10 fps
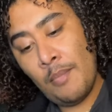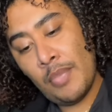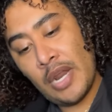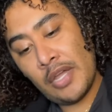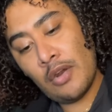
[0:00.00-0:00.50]

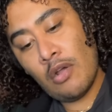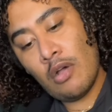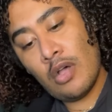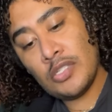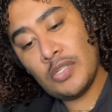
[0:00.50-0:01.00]
But I could
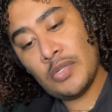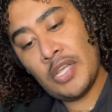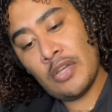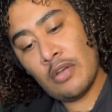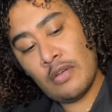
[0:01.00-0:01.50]
also
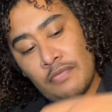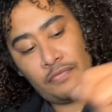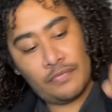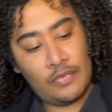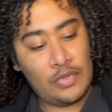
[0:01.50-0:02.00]
take off
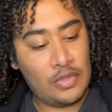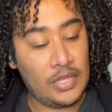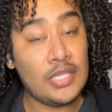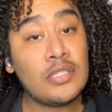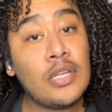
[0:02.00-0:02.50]

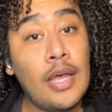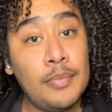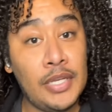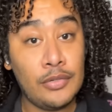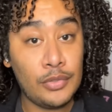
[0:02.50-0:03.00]
this top
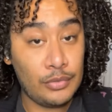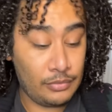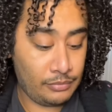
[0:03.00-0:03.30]
handle.